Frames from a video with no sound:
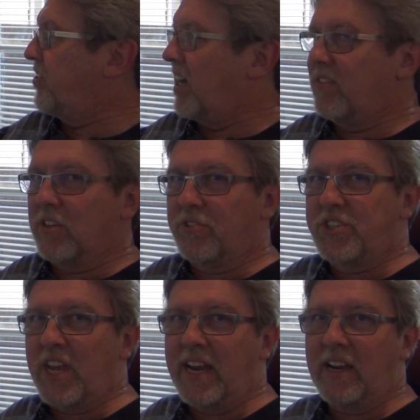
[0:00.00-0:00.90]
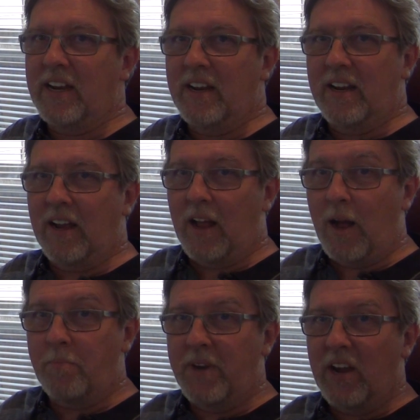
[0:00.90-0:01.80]
Tavolo site
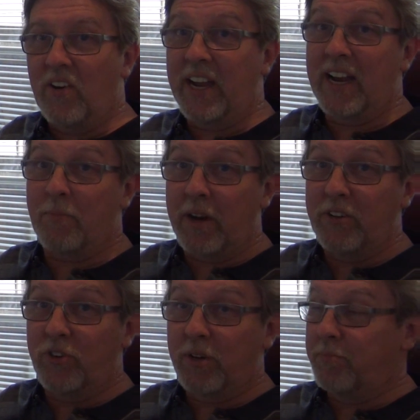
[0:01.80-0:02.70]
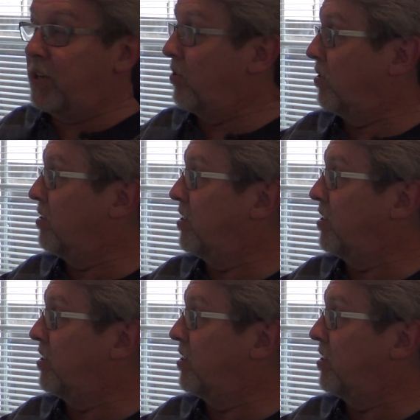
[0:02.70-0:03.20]
up now, and I got my new computer.